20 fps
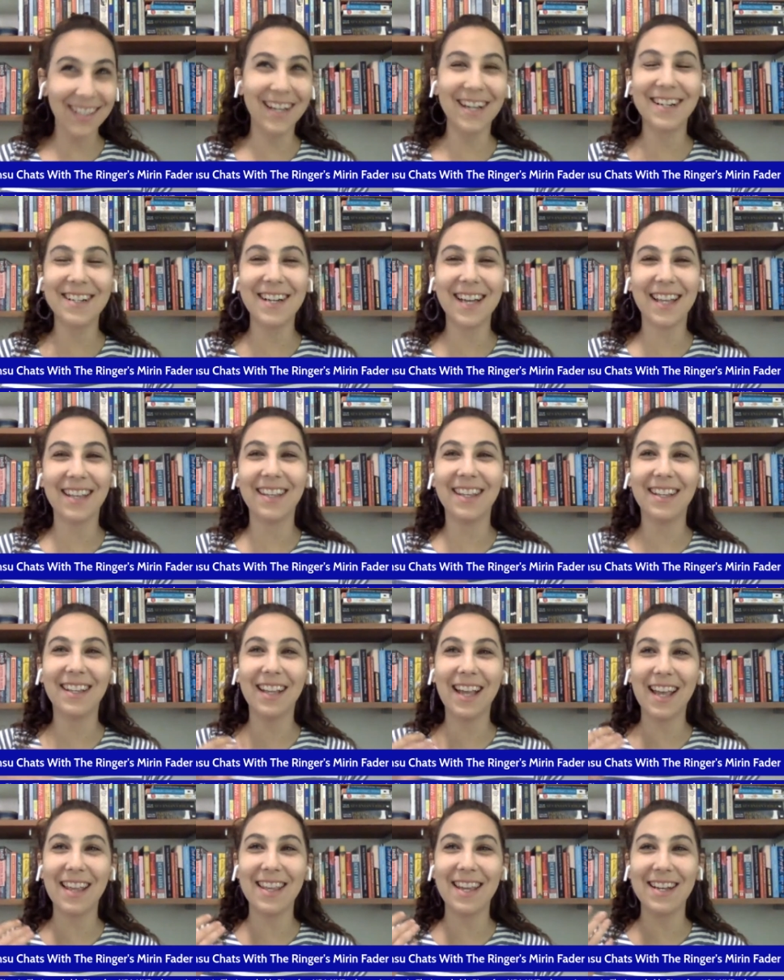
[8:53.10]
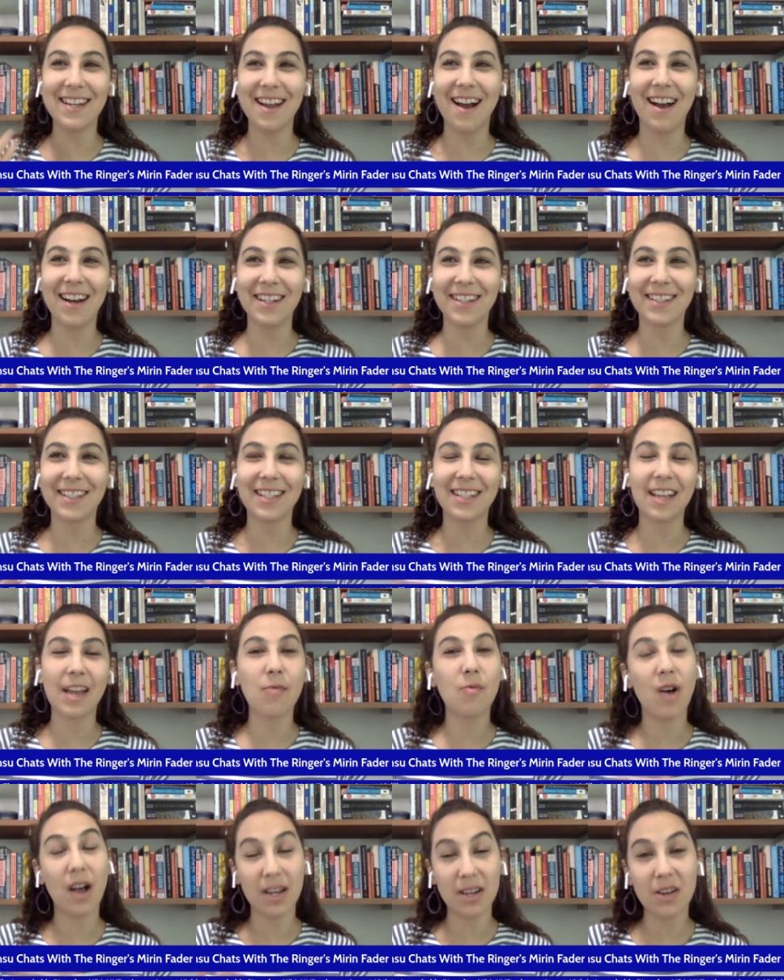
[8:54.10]
You know, and then and then Giannis is
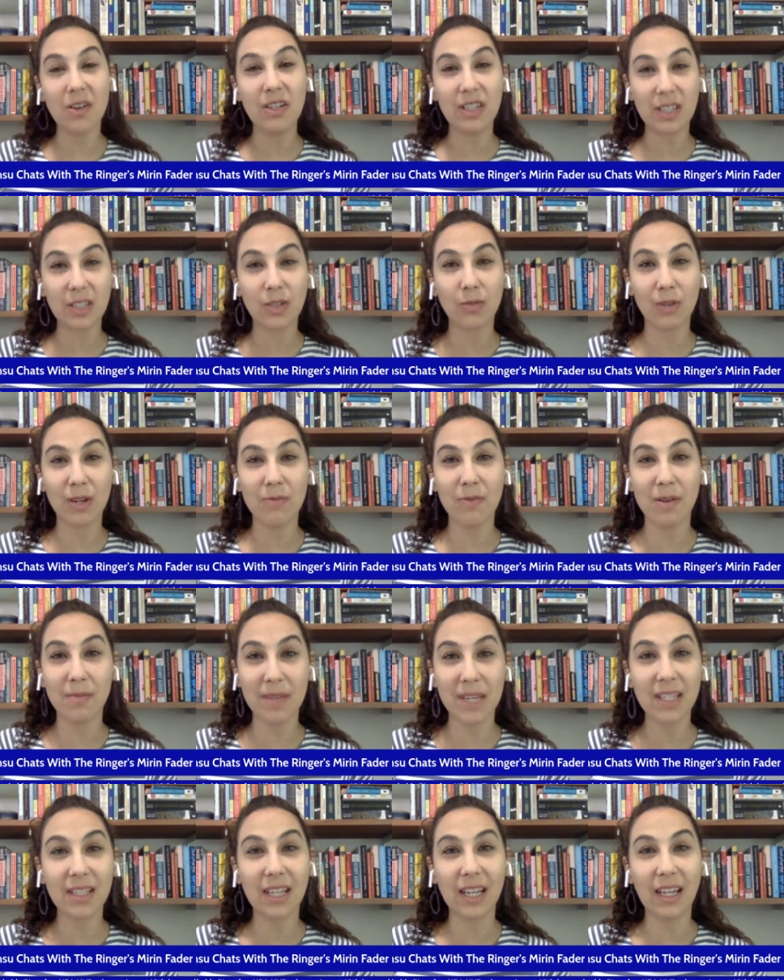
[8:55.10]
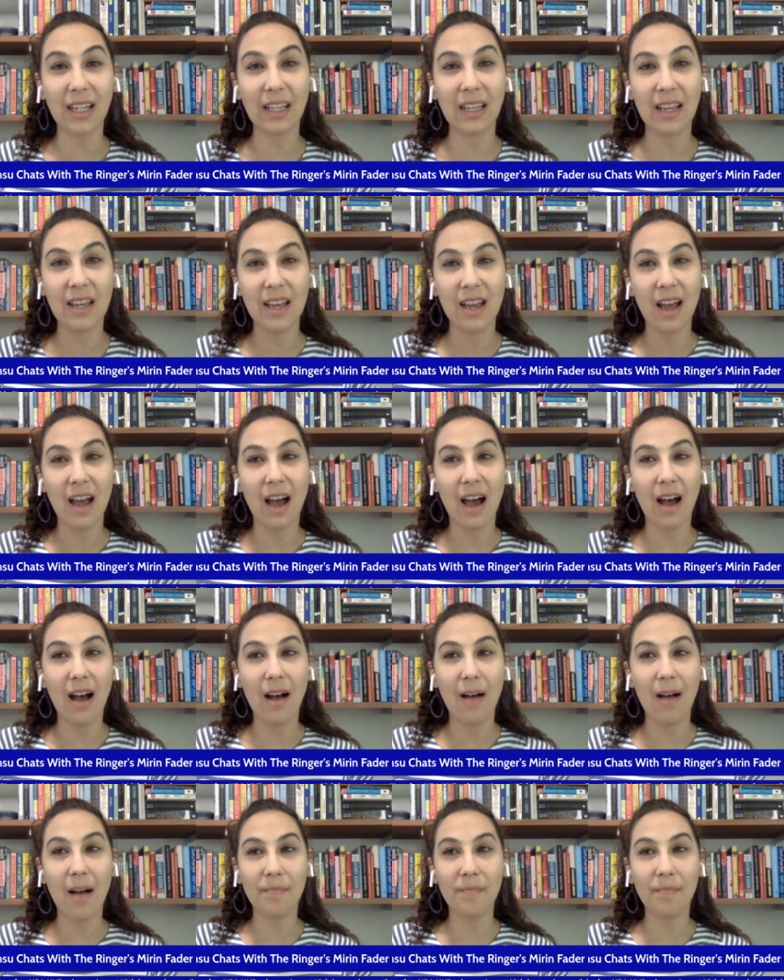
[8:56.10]
like, "Well, I noticed three were missing."
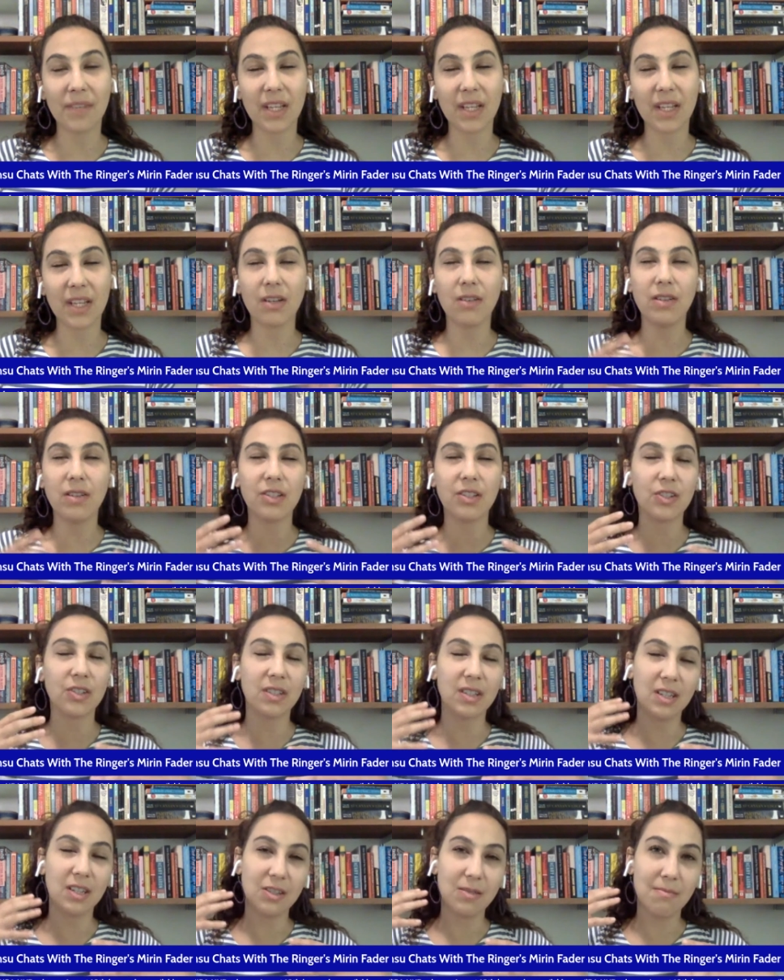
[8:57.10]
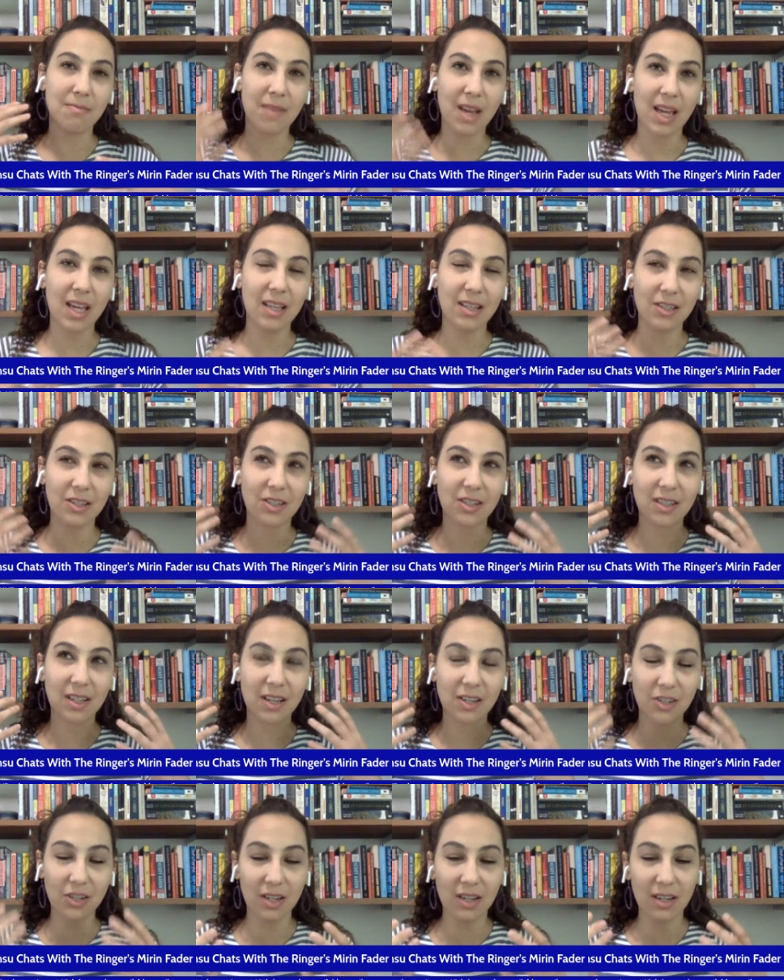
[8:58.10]
Um, and so it's just such a it's just
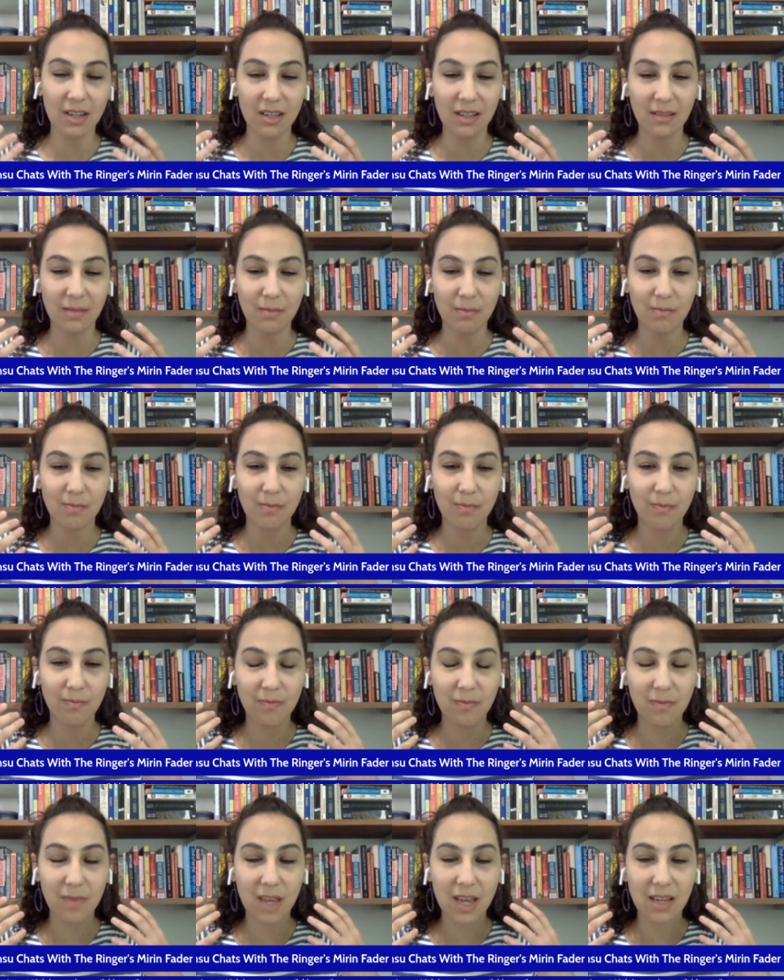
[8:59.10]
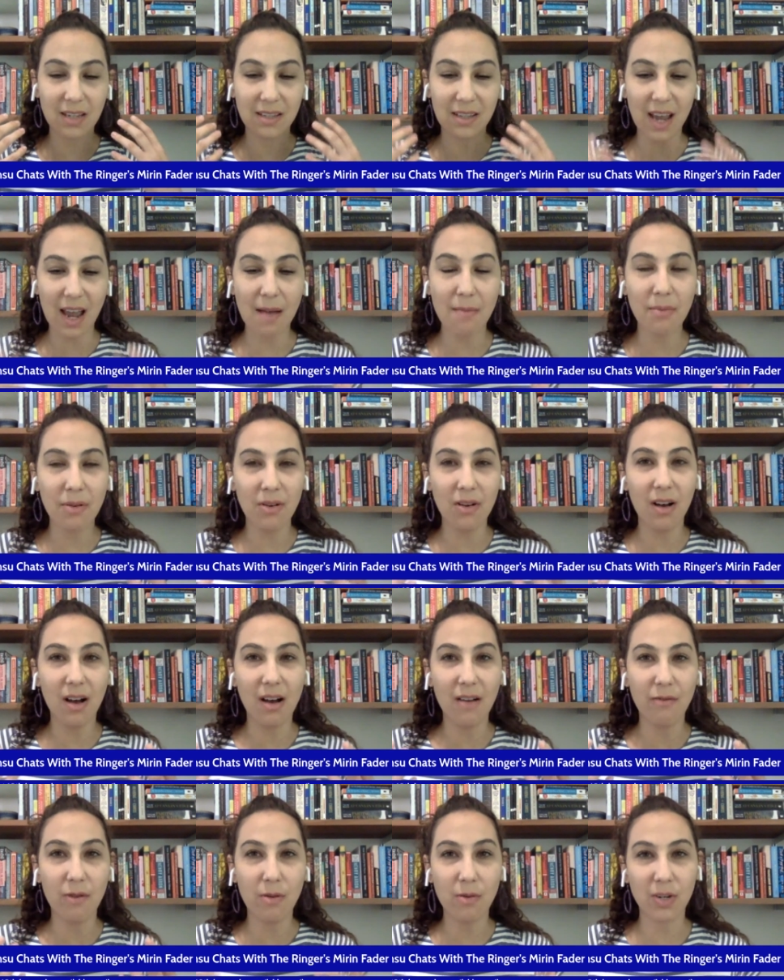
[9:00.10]
such a example
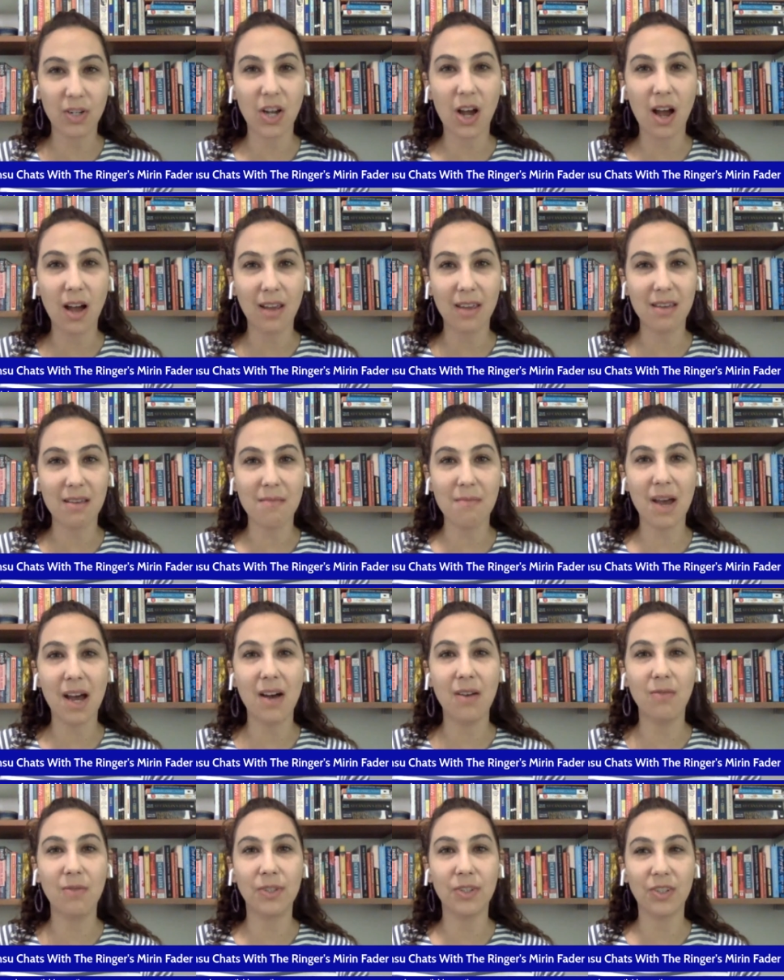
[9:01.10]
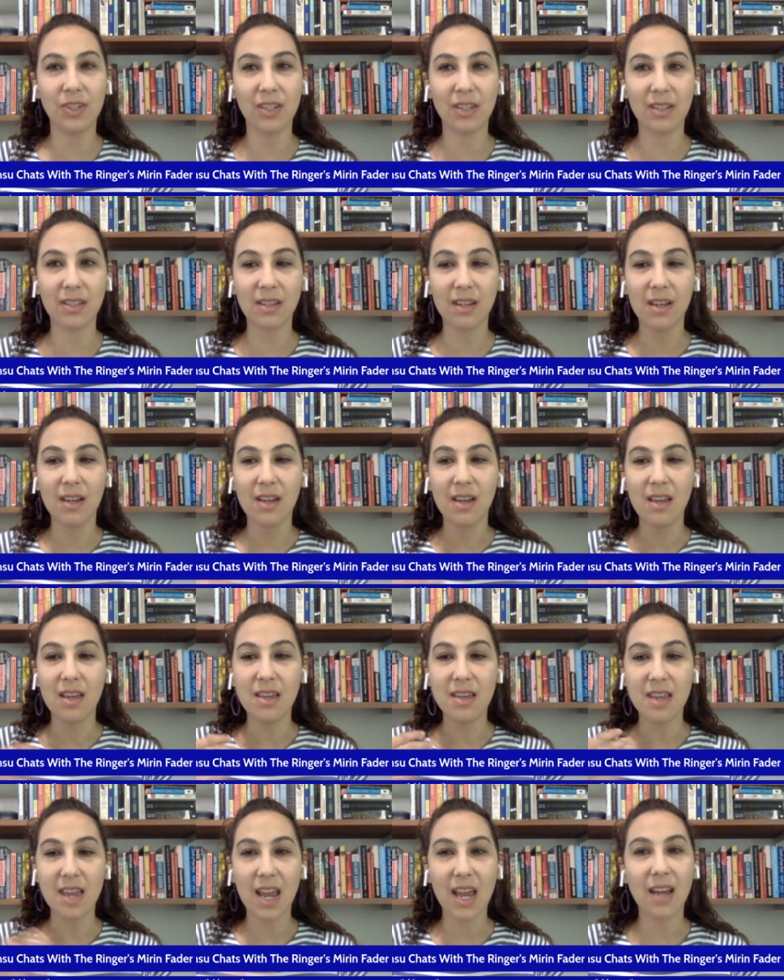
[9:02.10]
of what we're talking about, which is
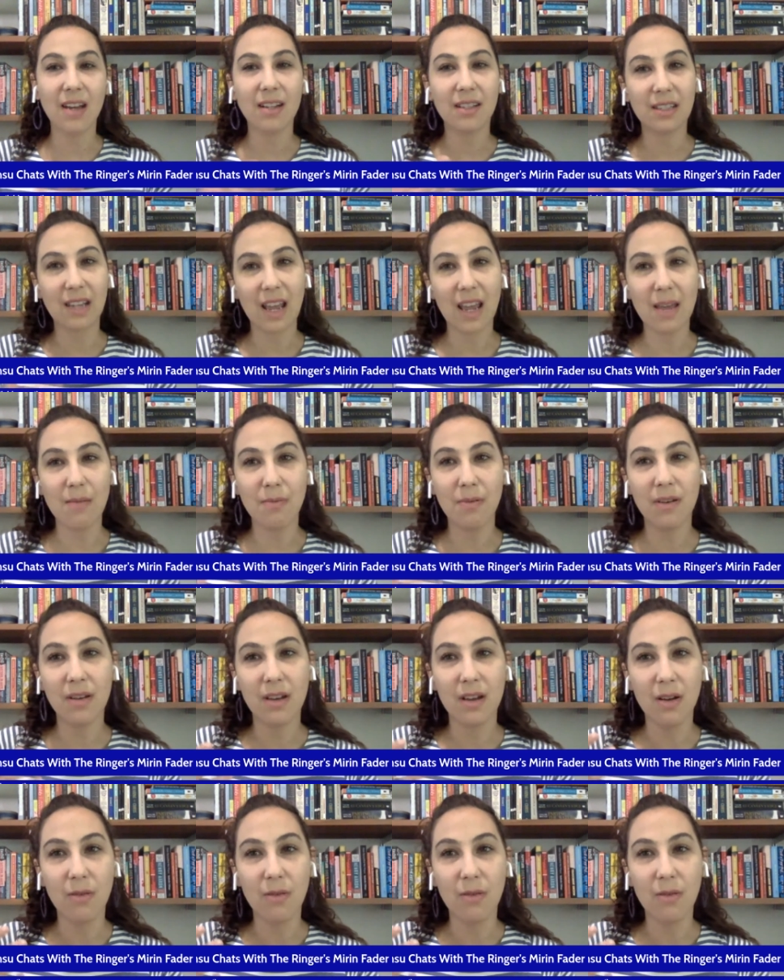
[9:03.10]
he can't escape